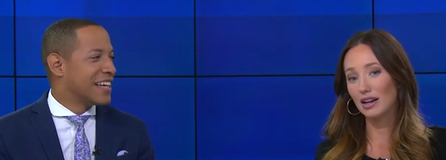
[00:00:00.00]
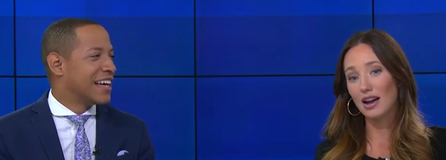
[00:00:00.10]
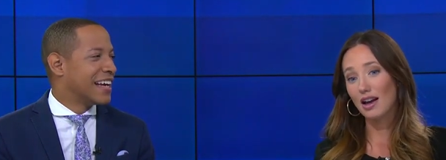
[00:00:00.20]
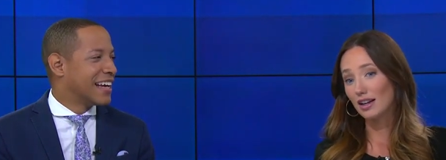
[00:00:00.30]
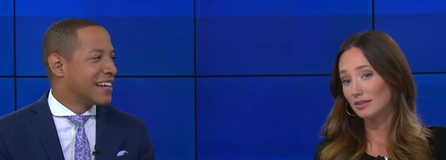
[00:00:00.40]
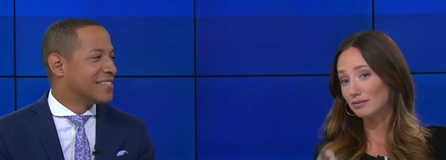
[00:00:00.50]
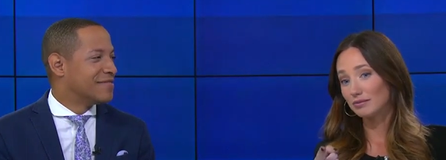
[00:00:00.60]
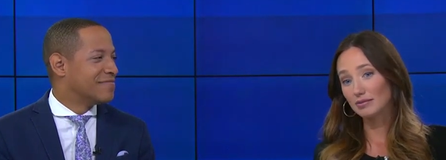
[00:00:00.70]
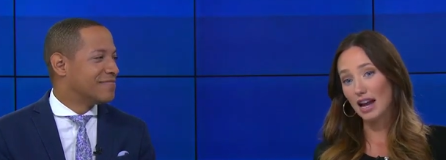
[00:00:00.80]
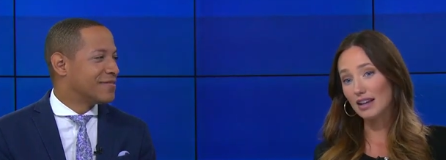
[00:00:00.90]
Speaker 1: Yeah.
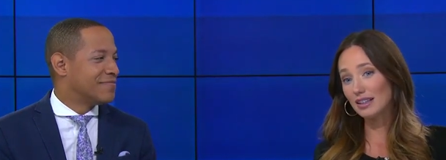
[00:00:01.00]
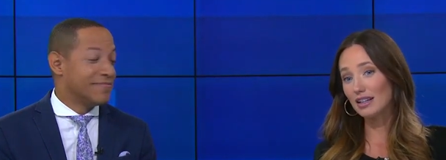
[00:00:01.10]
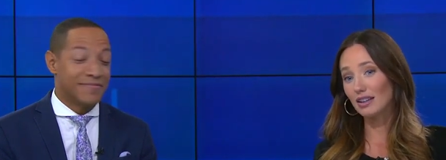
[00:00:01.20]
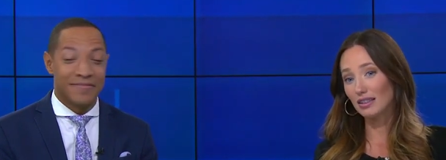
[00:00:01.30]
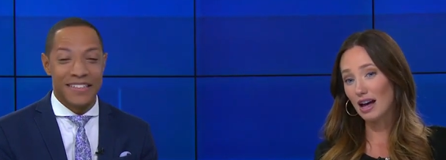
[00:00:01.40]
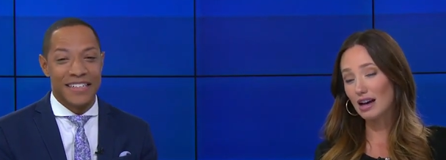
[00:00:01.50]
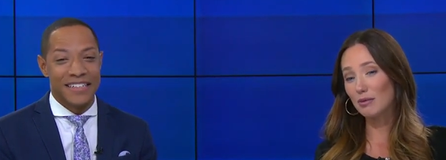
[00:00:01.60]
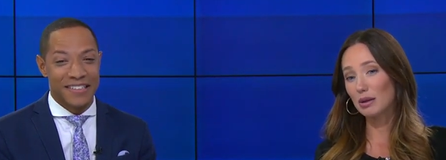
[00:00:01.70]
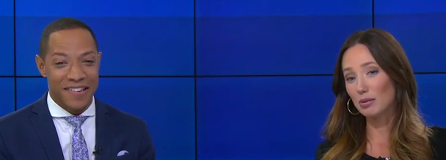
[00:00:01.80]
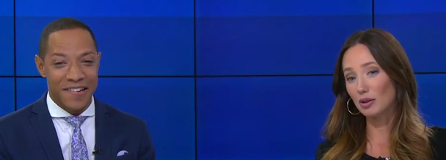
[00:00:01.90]
I think a lot
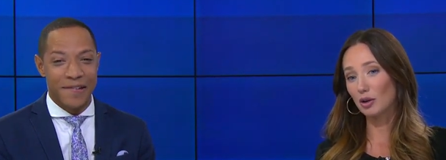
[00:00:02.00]
of people